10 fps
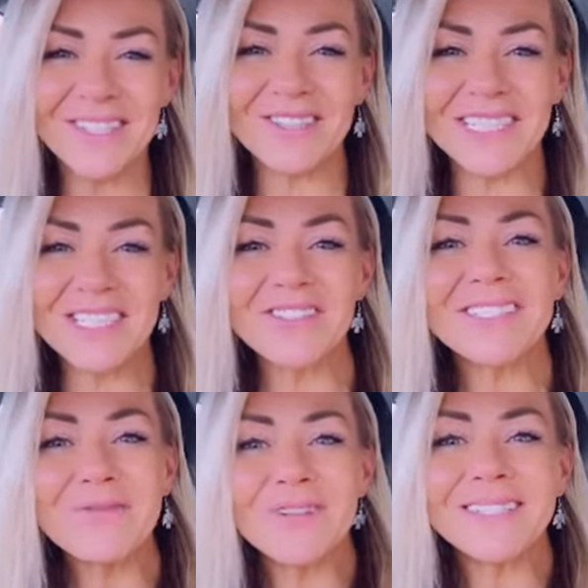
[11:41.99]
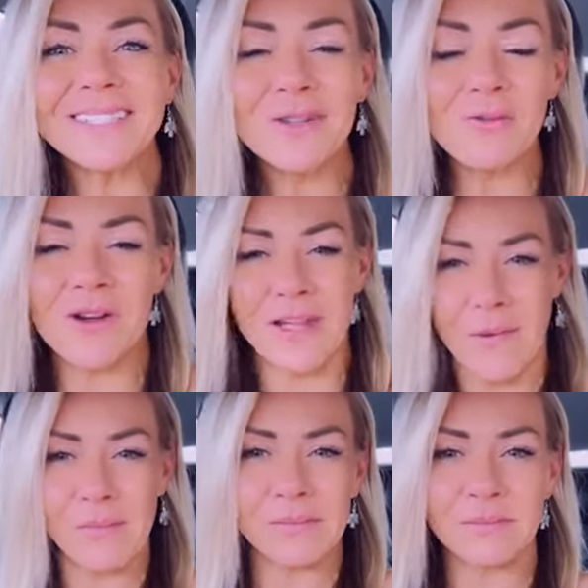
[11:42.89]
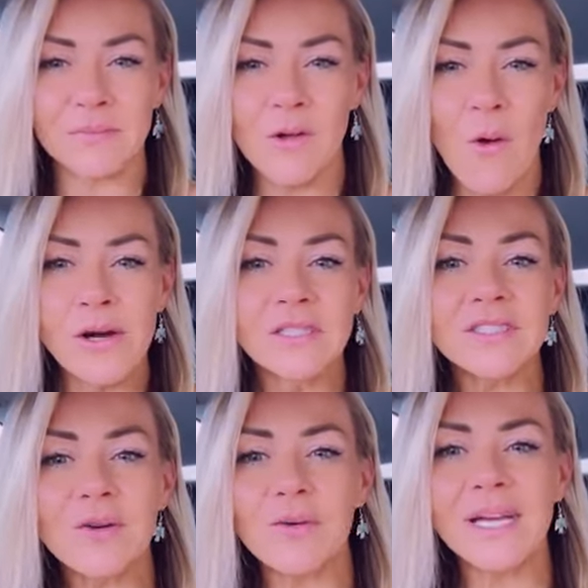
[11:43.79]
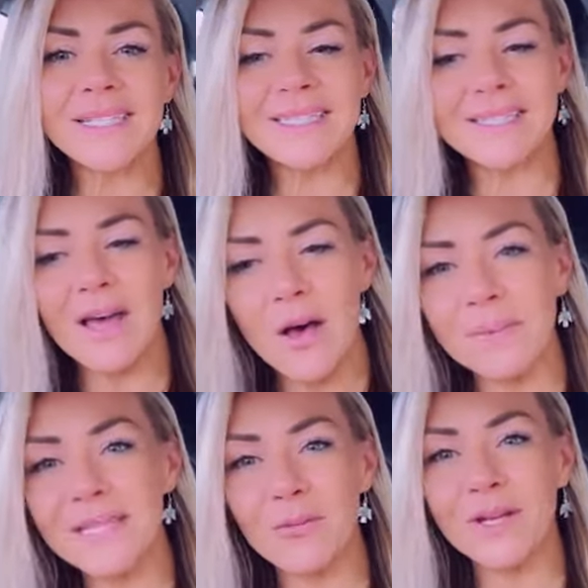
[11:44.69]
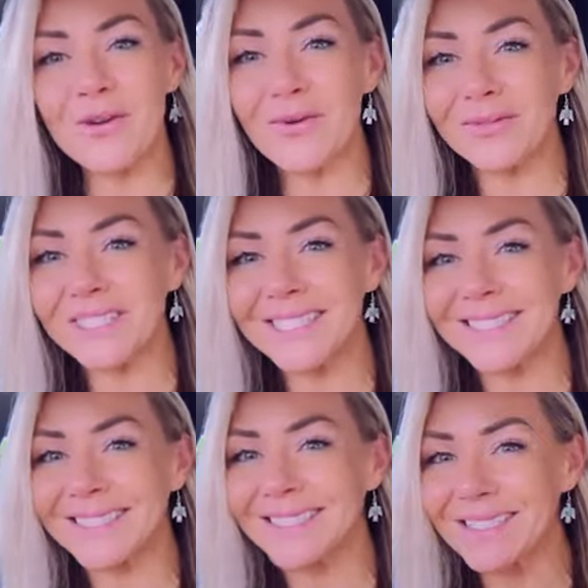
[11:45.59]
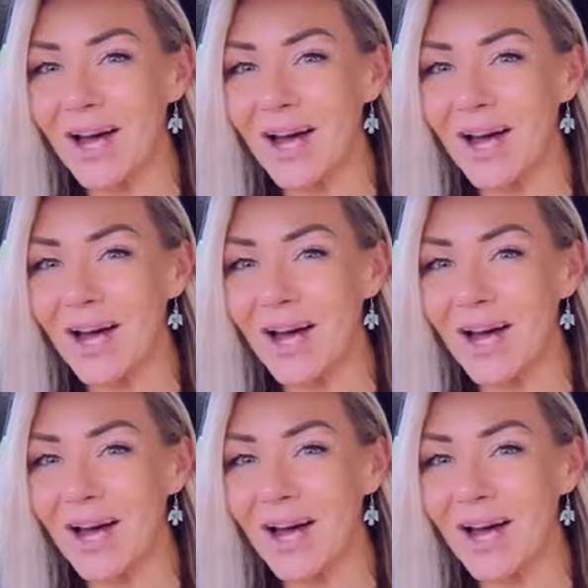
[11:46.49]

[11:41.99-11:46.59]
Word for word: You know, you do something awesome in your business or in your family. It's like, dude, good job,